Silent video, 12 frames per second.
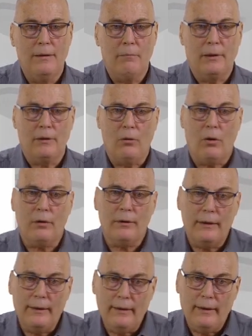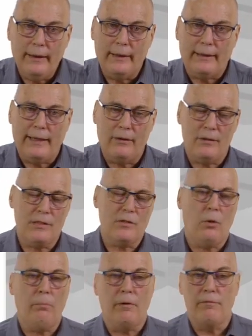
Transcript: but not in there. It cannot stop.